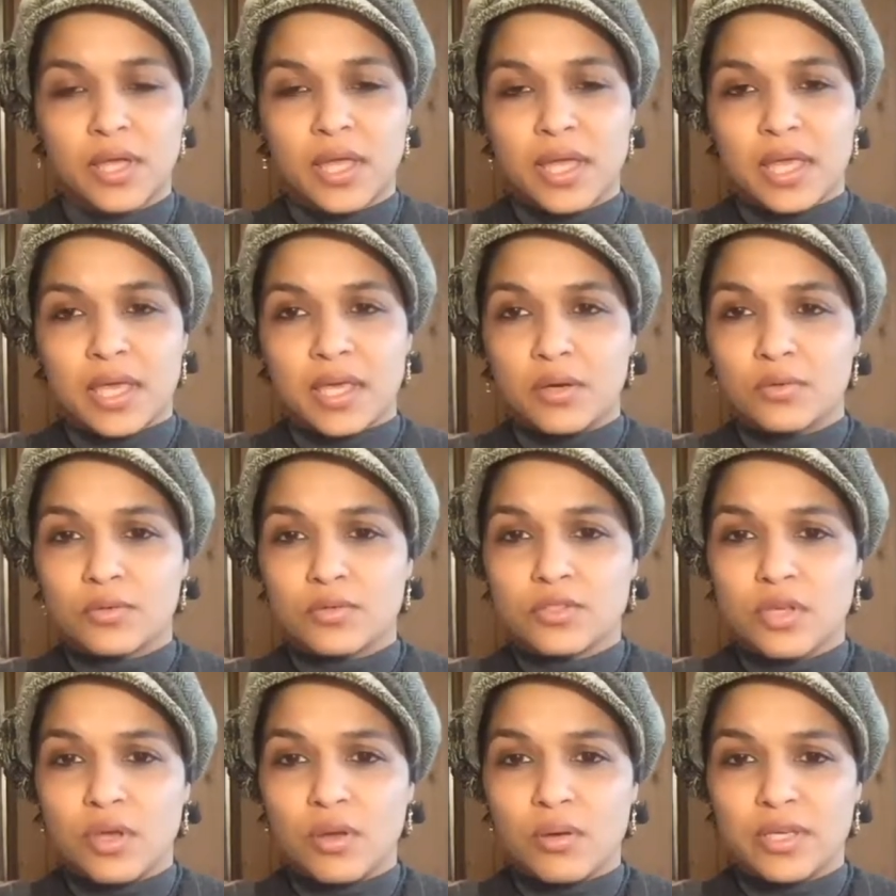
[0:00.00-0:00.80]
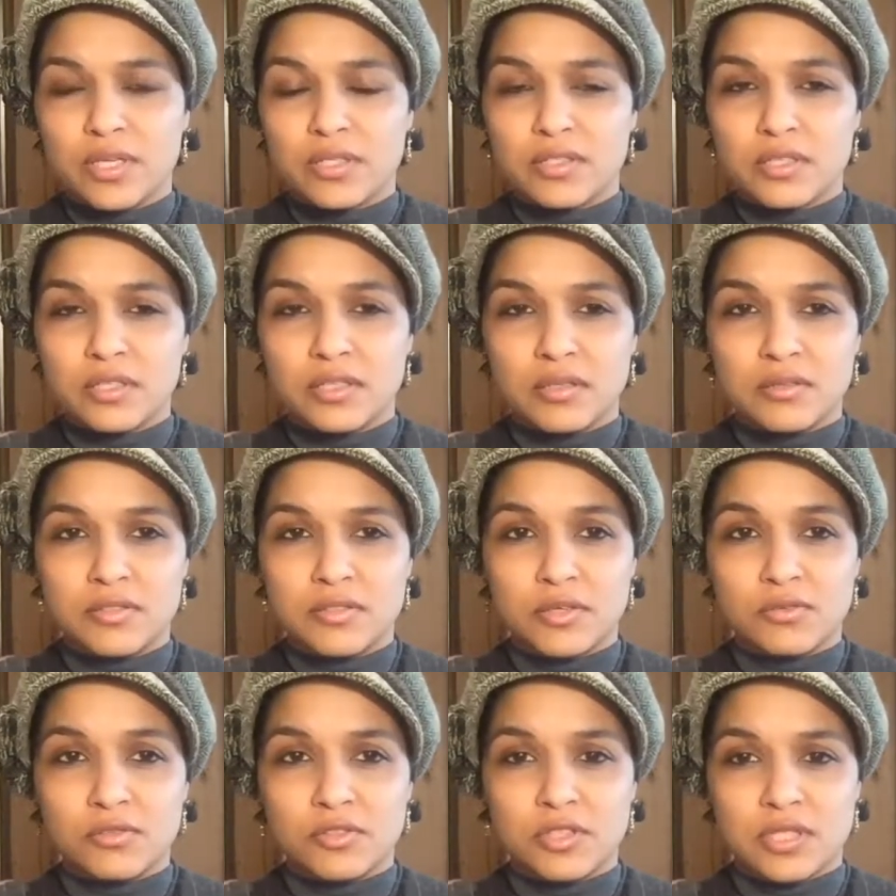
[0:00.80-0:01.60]
It also excludes
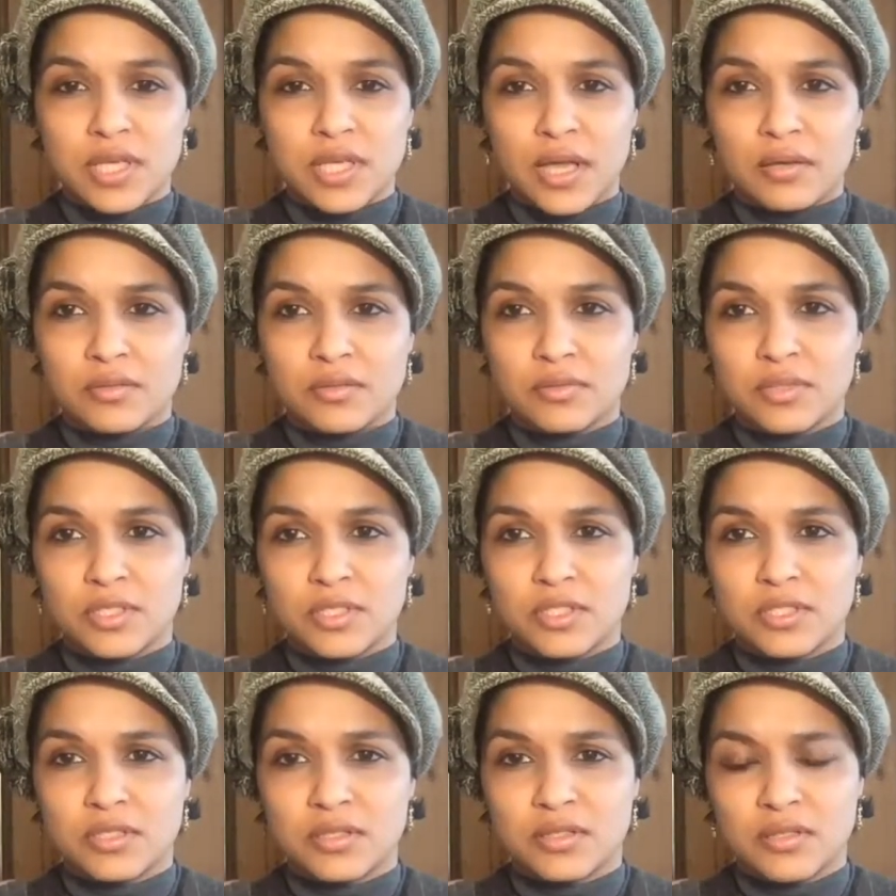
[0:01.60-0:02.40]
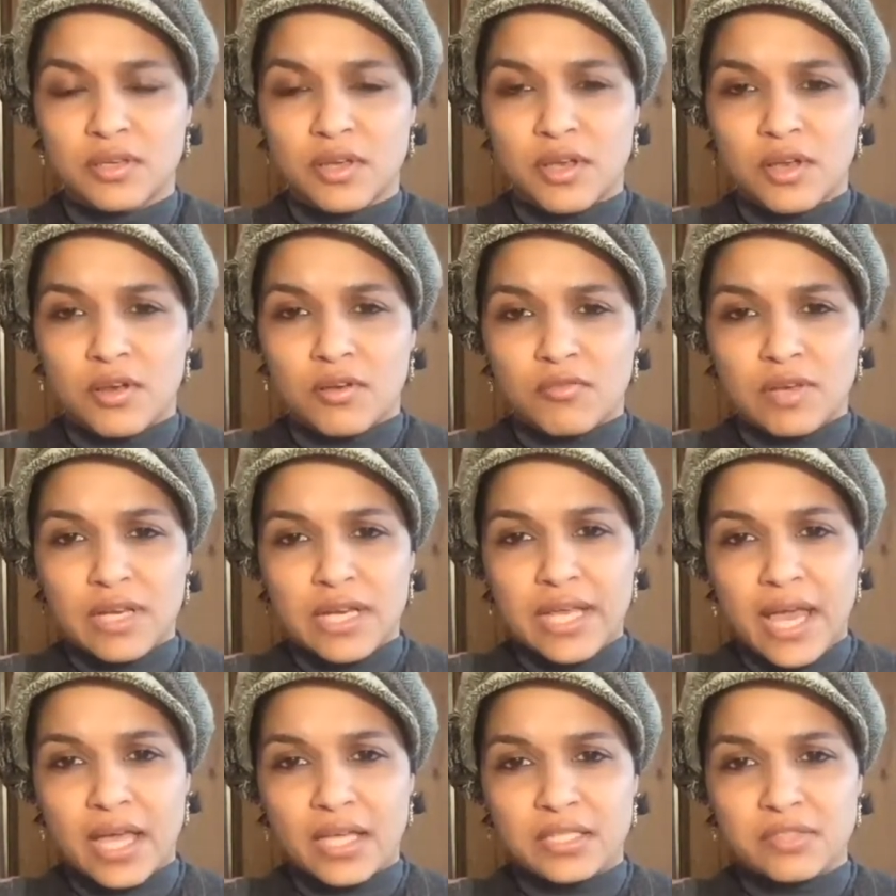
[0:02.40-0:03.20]
ultrasound, which is really
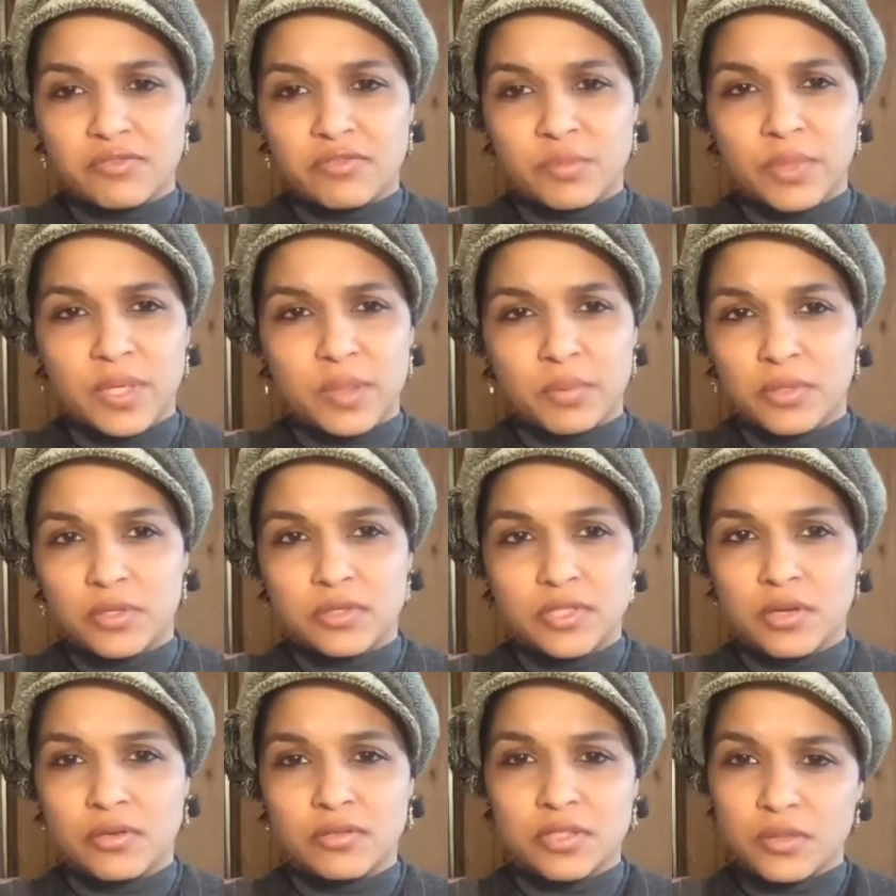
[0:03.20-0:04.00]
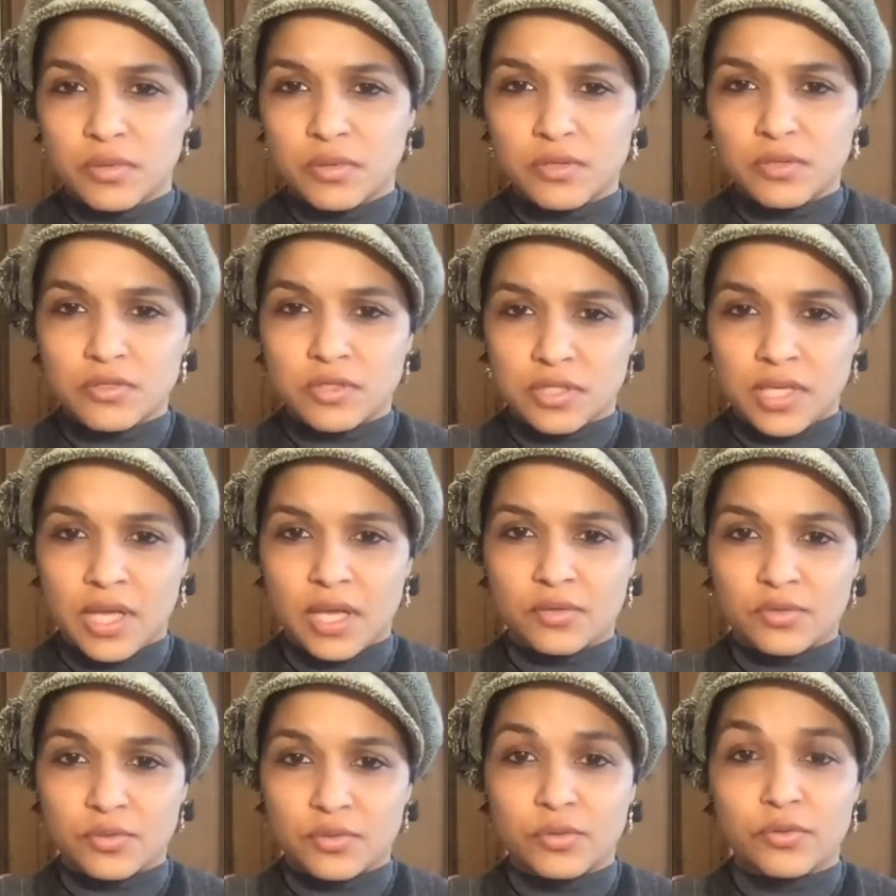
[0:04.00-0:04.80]
handy for people who don't do
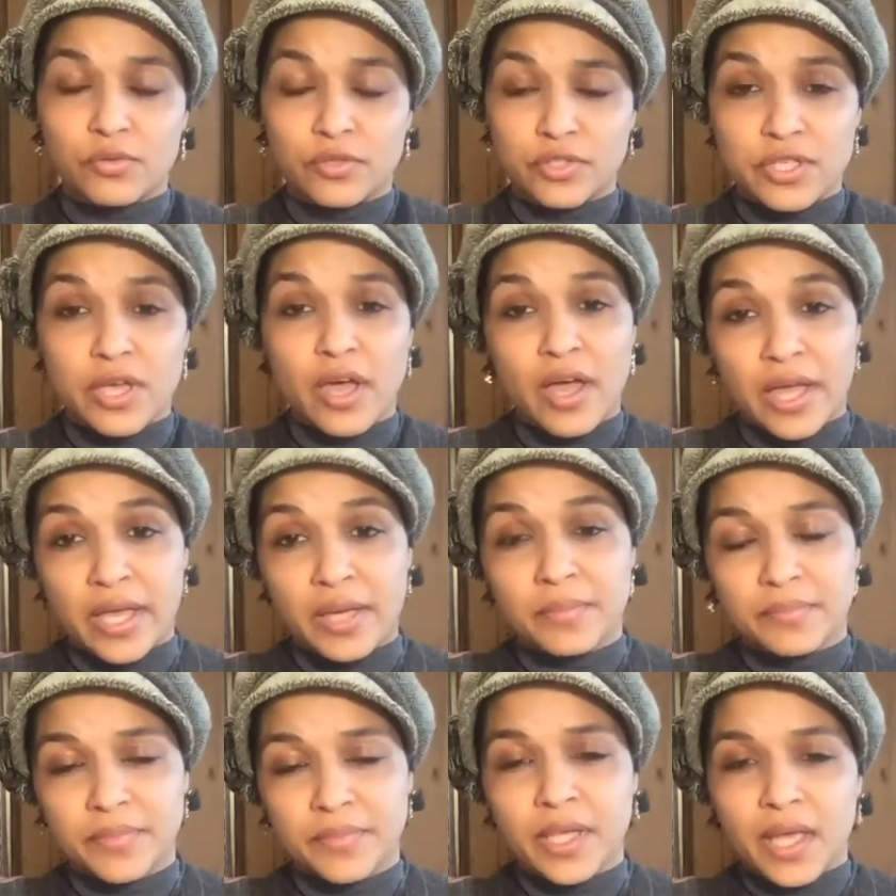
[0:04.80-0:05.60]
ultrasounds all the time.